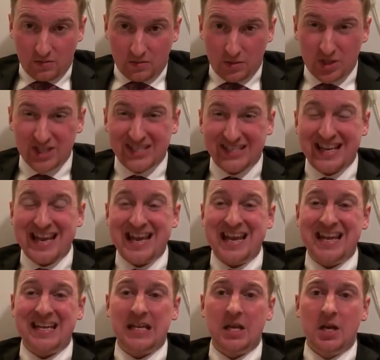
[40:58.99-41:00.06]
which is
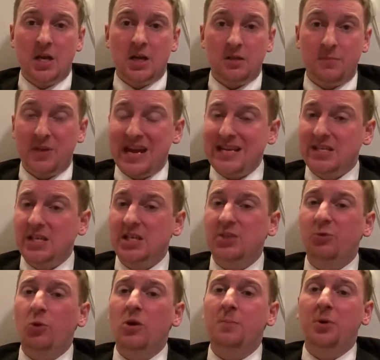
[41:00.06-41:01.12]
laying the basis for a